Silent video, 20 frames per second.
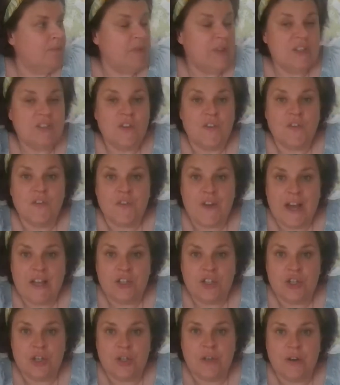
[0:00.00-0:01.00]
It's a fat
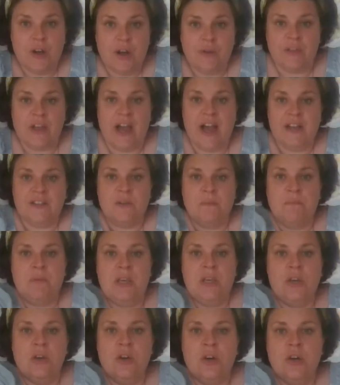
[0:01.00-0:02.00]
churro that hasn't
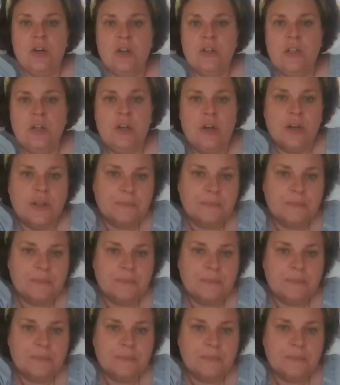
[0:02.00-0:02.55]
been cooked. Look.